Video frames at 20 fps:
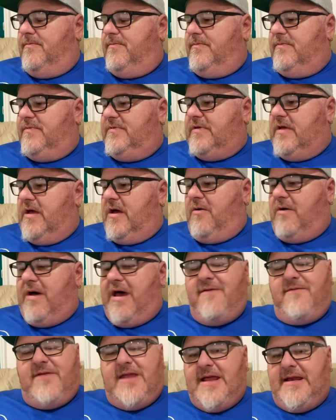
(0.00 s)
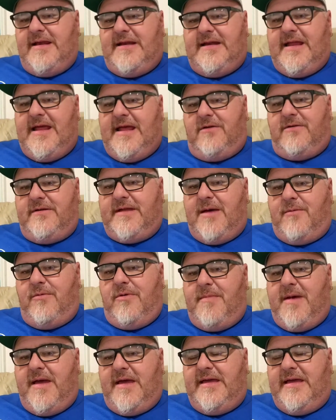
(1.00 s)
So I haven't had any downtime with
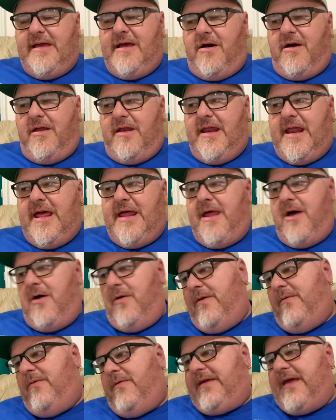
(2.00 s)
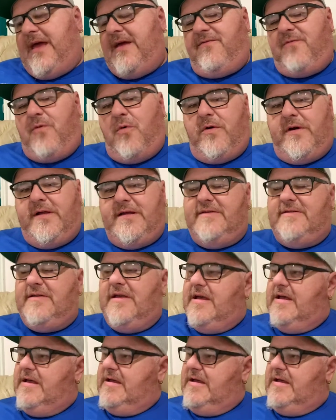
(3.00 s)
my Aeon, and I know that with K40s,